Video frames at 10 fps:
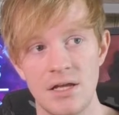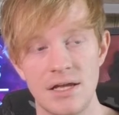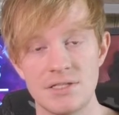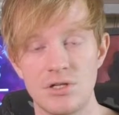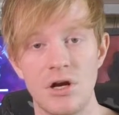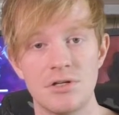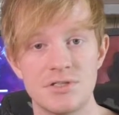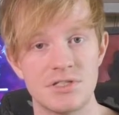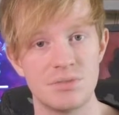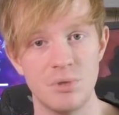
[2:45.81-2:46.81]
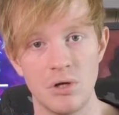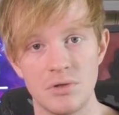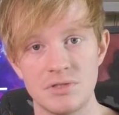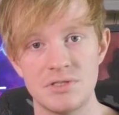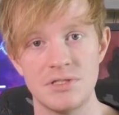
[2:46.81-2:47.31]
as your heart is
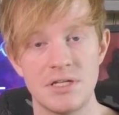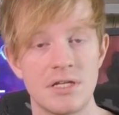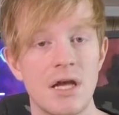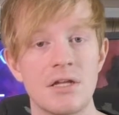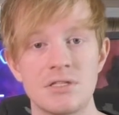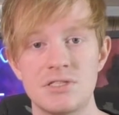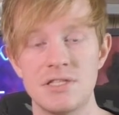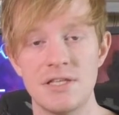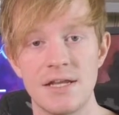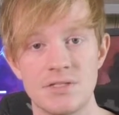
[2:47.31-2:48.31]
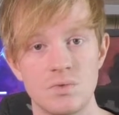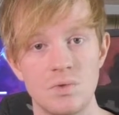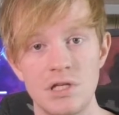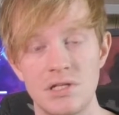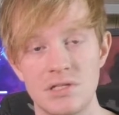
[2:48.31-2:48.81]
exposed, you can kind of see that as a
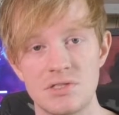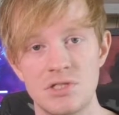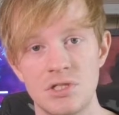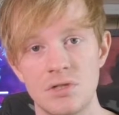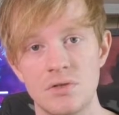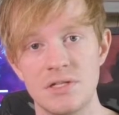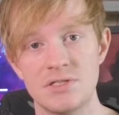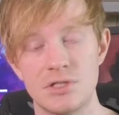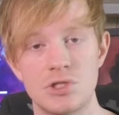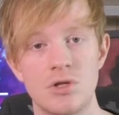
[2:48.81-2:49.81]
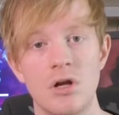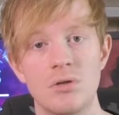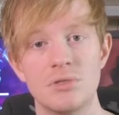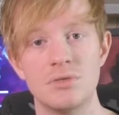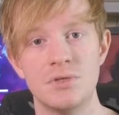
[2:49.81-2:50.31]
weakness too, and it's the
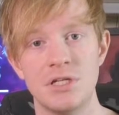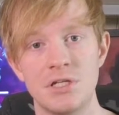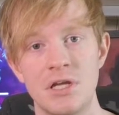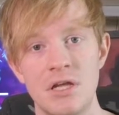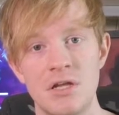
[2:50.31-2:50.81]
struggle between